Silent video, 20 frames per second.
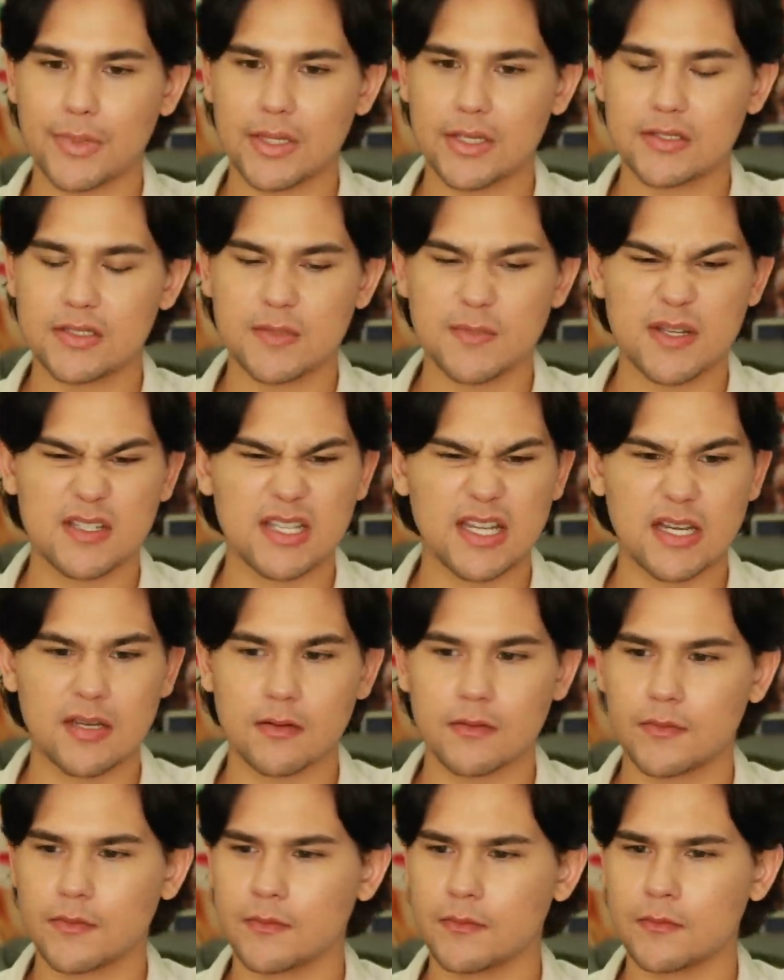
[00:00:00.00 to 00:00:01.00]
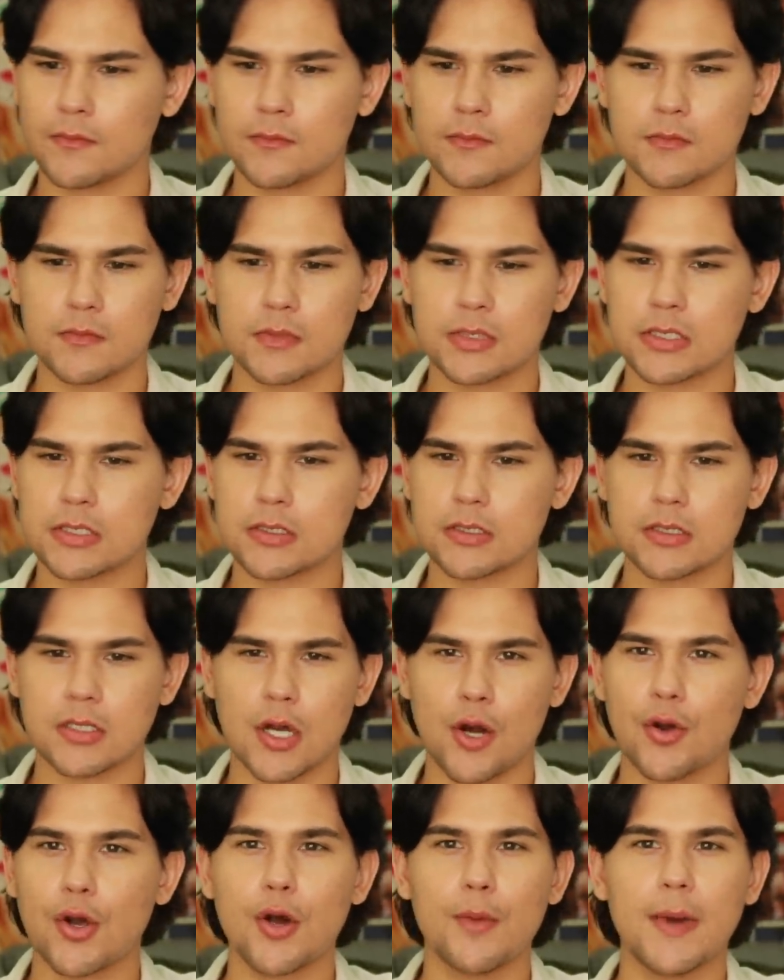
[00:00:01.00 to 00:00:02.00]
it smells like
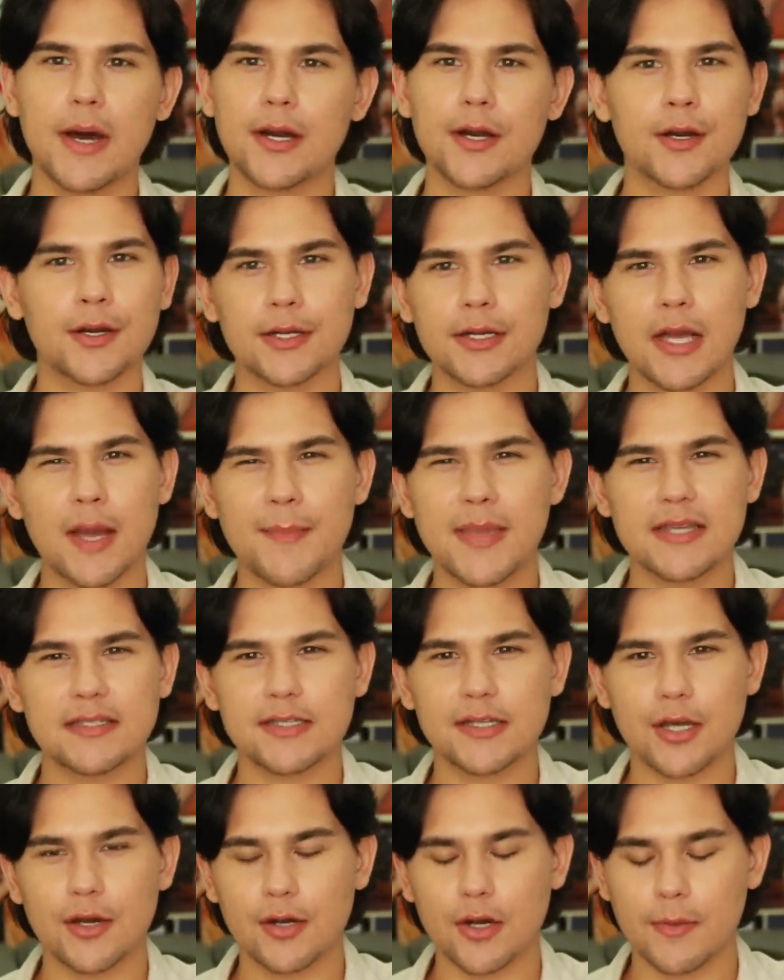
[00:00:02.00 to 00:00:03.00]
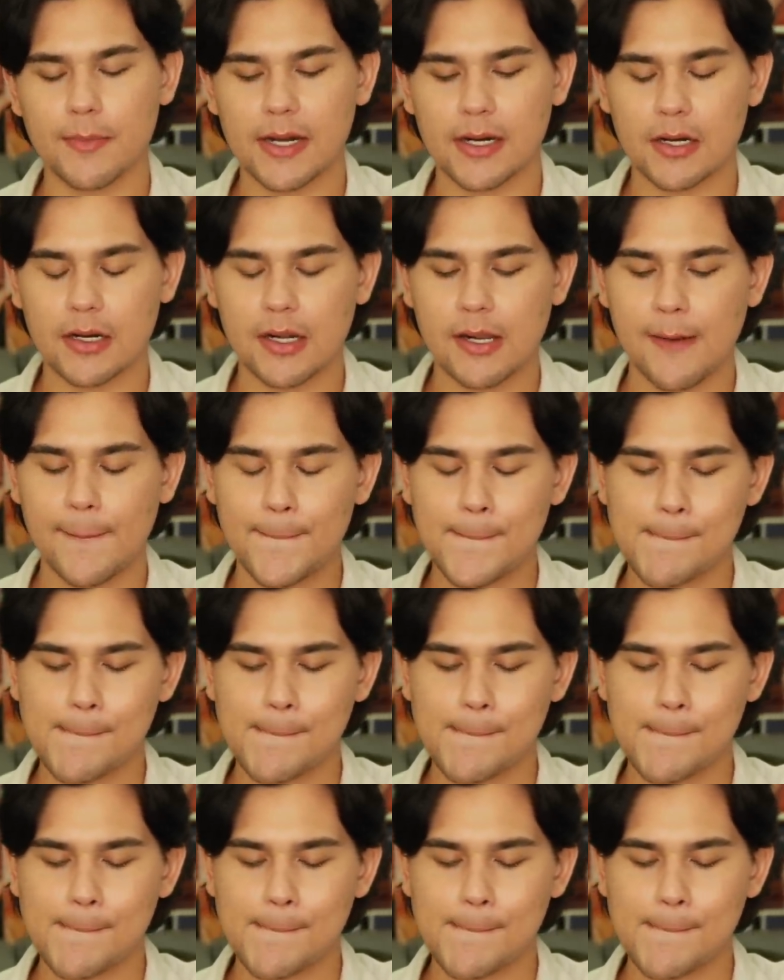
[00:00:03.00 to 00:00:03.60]
cocoa butter, amazing cocoa butter.